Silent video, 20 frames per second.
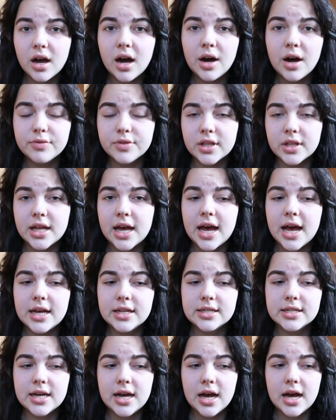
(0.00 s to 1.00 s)
After
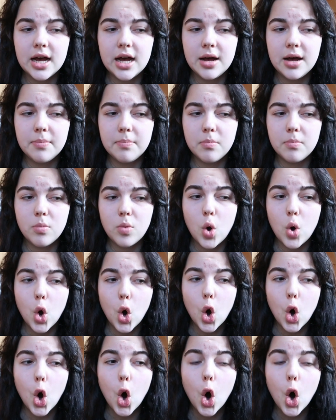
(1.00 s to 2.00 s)
that, um,
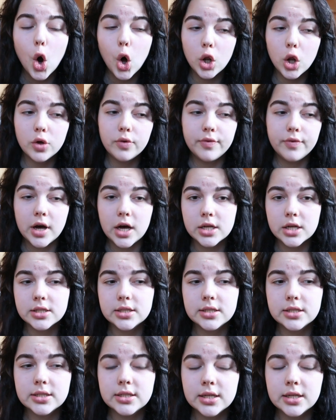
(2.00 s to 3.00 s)
all of
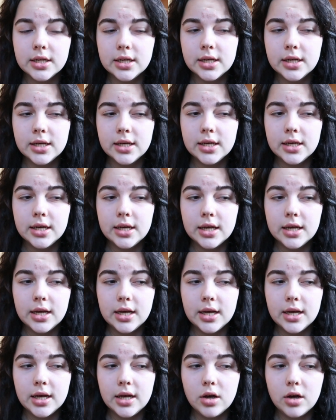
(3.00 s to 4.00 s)
us,
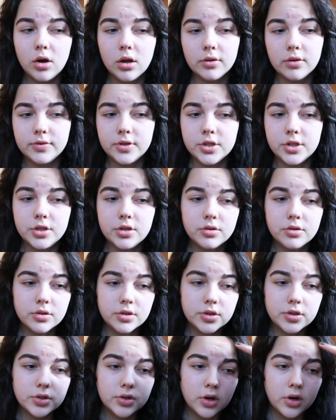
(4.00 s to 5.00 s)
uh, all of the
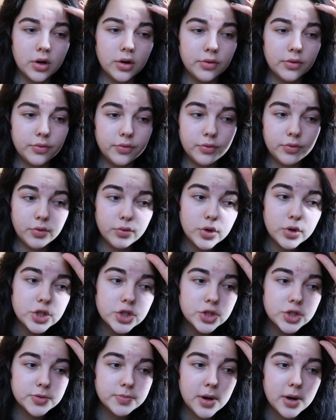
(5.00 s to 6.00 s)
students of
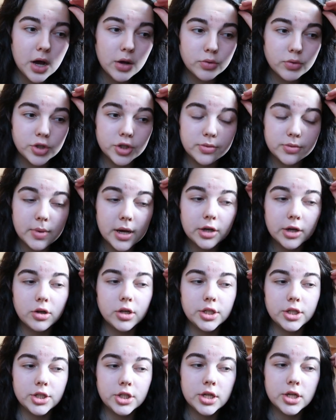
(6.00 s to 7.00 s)
Regent's Park, which is my
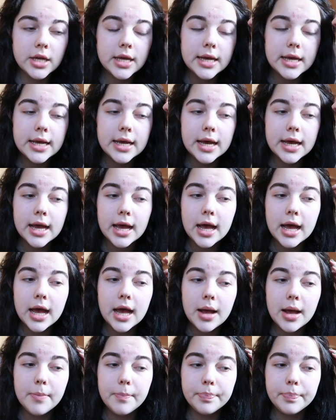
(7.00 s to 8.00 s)
college,
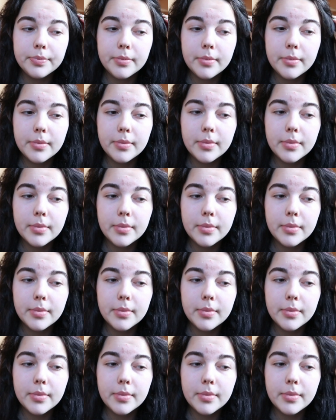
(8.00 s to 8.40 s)
um,